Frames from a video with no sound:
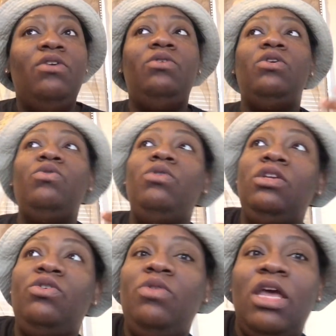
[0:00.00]
Who could
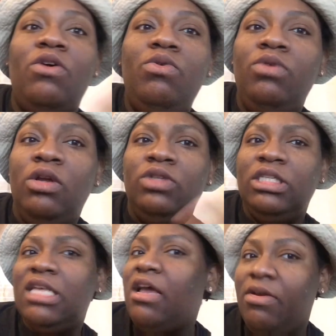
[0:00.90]
do that? Who knows a
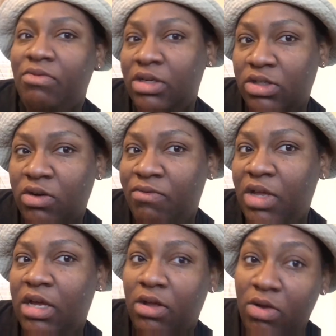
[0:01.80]
socket wrench on a
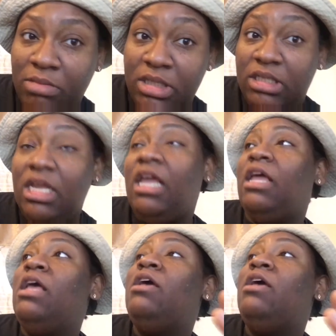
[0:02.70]
vehicle? I'm just saying.